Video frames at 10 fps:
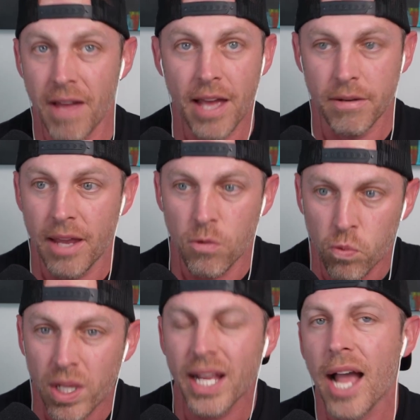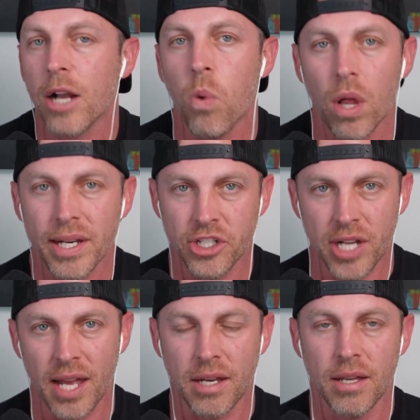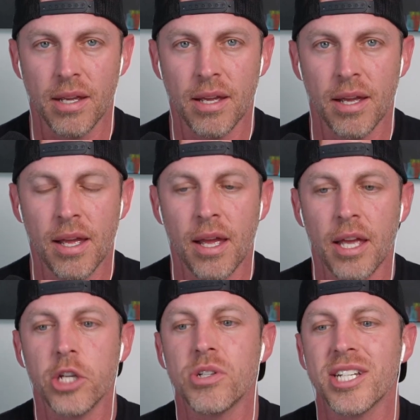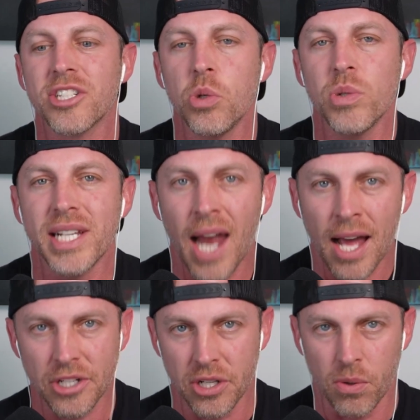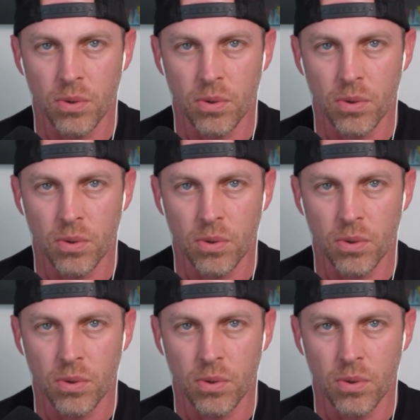and really high quality shit. You're just choosing not to.